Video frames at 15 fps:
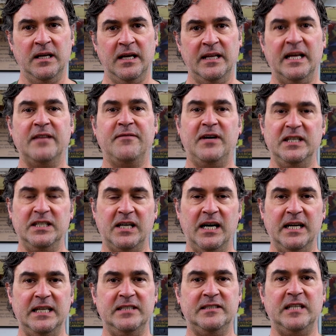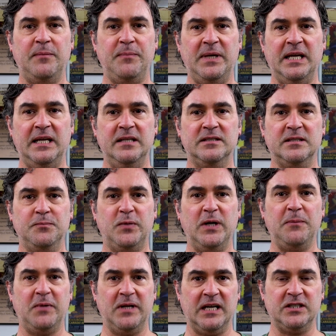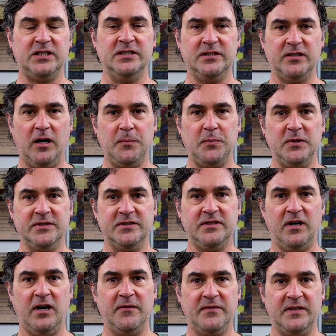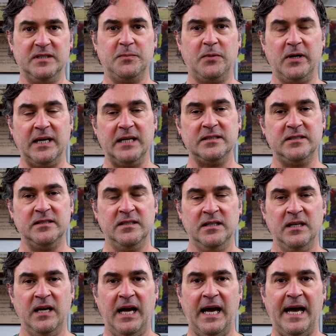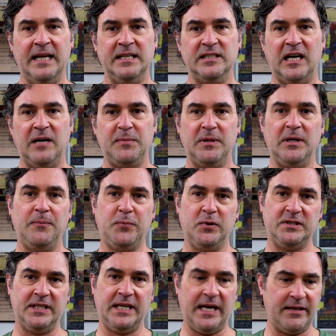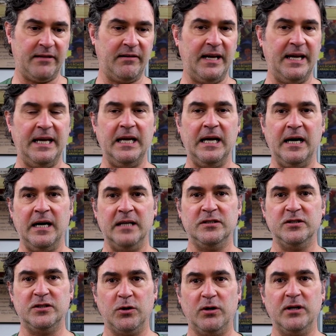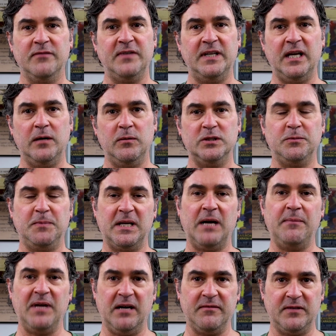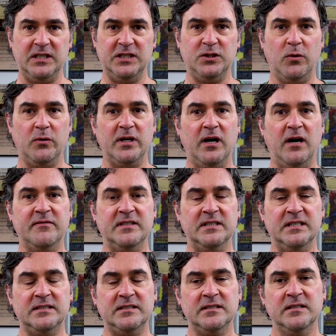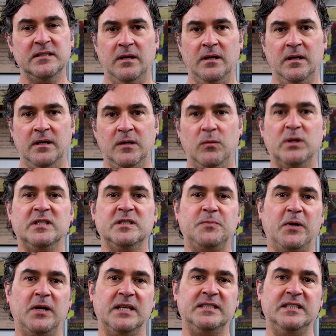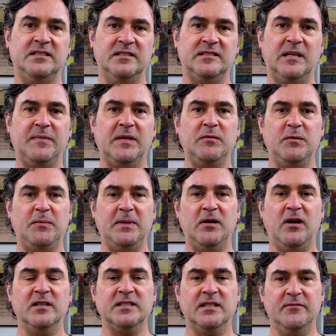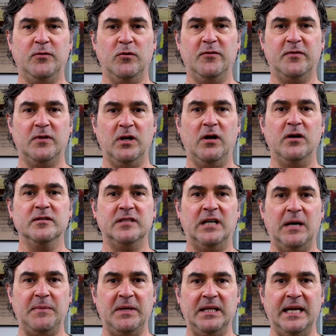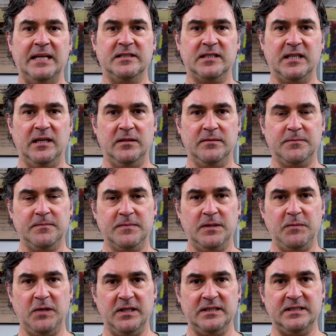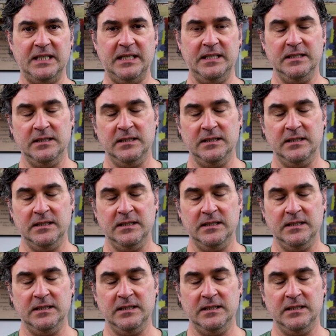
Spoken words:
Now they very kindly sent me some pre-production samples of this product, and I put together a tutorial video which will be coming out very shortly after this. Now what this product is something we've been asking for a long time in the N-Scale community.